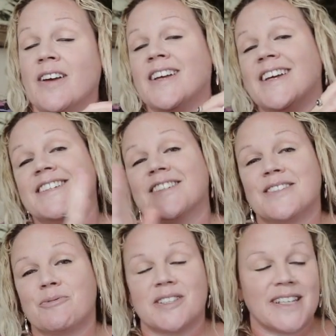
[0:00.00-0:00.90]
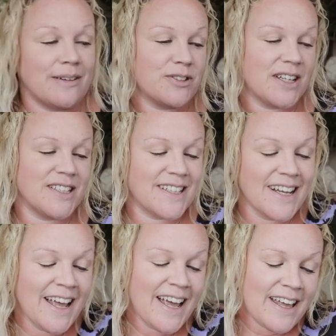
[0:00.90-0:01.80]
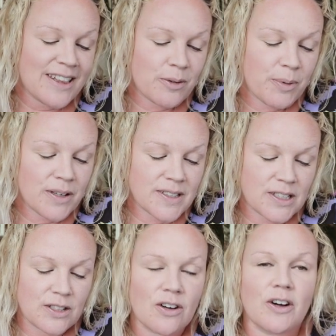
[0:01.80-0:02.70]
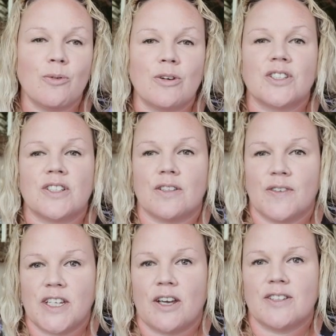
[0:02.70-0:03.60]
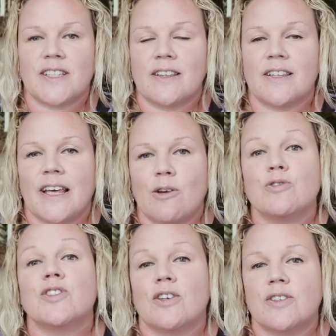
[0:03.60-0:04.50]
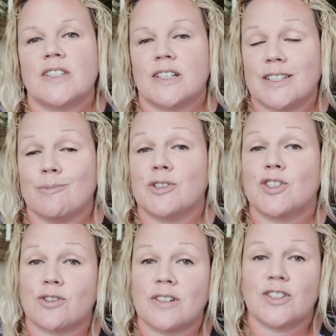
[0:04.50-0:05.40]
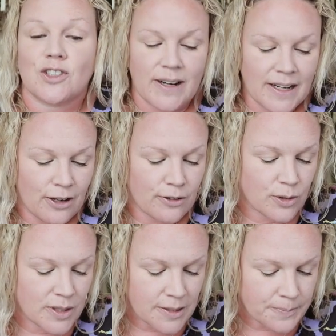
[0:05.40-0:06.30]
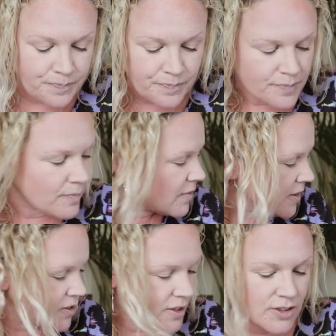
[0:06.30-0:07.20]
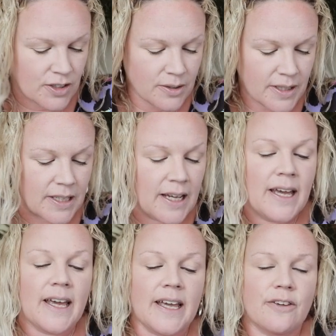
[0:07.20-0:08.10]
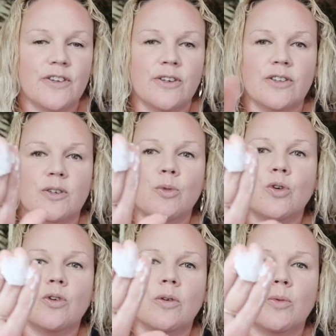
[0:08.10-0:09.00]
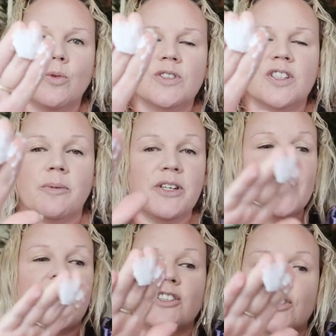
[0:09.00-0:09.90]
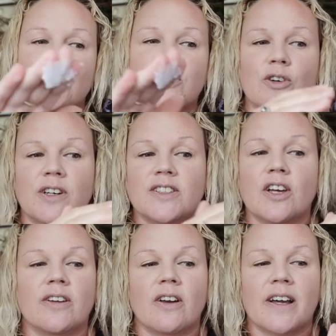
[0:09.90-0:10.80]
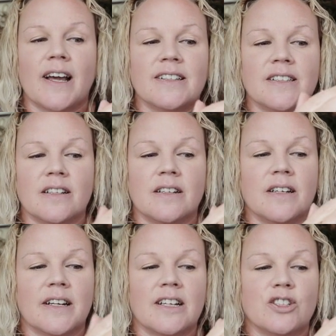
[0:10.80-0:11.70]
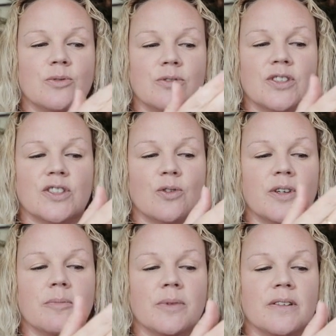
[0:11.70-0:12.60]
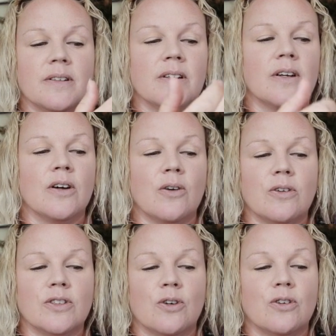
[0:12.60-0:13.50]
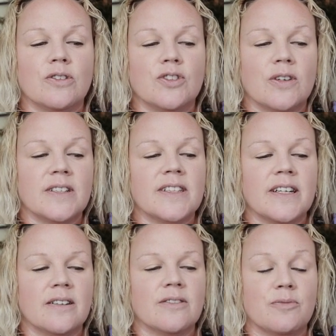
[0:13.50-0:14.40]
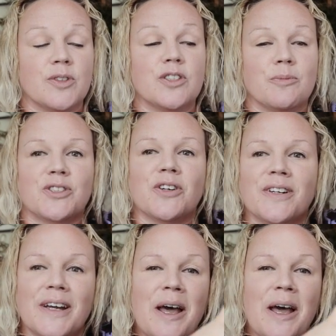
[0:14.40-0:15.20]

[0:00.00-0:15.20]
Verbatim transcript: it just was game changing. The person that I watched the video said that they also used it as the moisturiser directly afterwards. I'll show you again. If you, the more water, I mean, you can just use it on its own, like as a, an actual just ointment on, on dry skin, I put too much on,